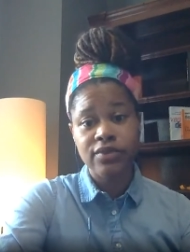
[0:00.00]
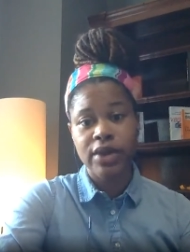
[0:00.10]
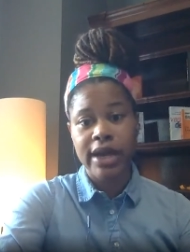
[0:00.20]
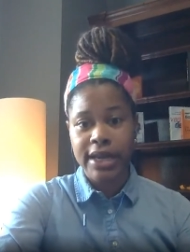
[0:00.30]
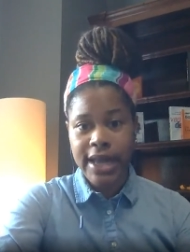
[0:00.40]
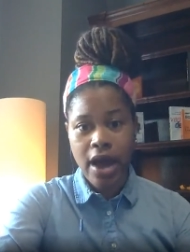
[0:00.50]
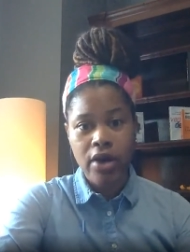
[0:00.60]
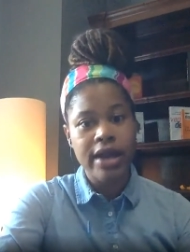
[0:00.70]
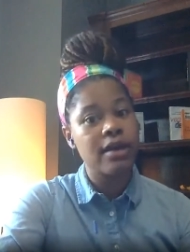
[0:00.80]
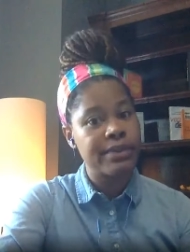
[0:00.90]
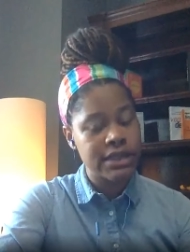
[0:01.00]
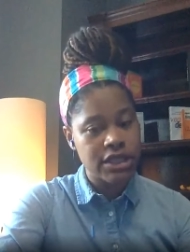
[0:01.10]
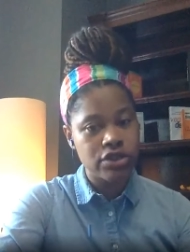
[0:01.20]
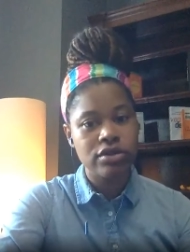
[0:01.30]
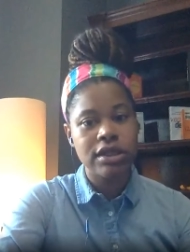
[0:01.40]
When I get out, I could
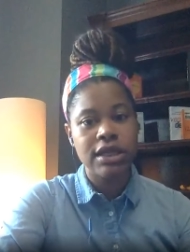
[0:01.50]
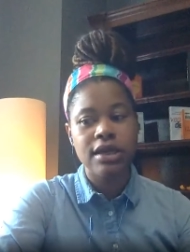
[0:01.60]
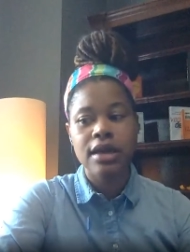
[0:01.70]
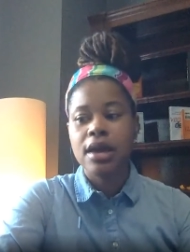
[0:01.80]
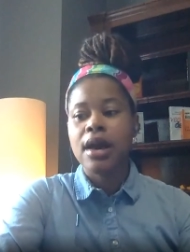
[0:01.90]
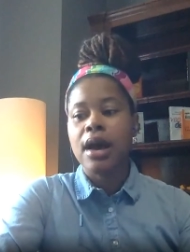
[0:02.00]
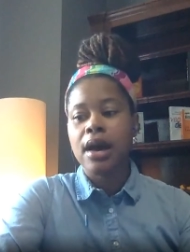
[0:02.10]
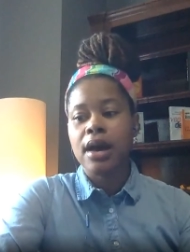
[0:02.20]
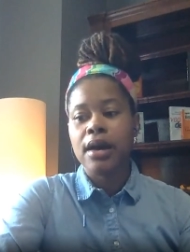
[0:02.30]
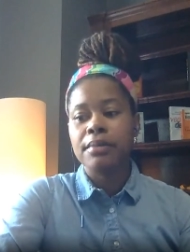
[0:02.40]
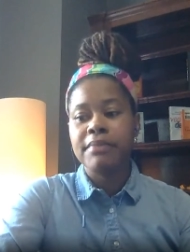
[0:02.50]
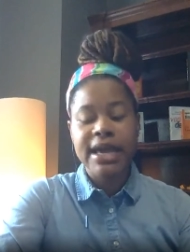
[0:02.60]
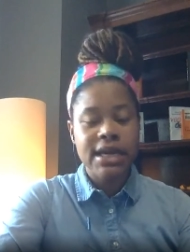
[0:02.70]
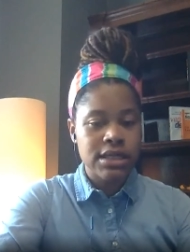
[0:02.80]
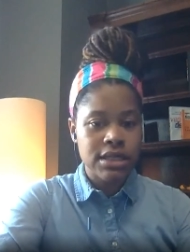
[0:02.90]
potentially
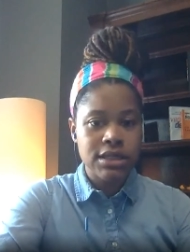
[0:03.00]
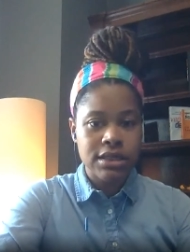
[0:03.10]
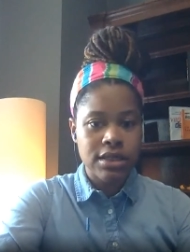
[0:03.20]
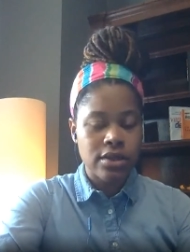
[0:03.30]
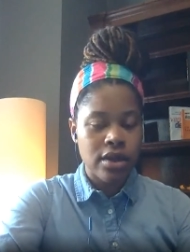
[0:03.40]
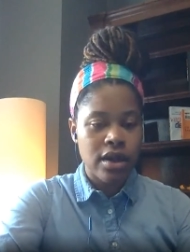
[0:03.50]
make a decent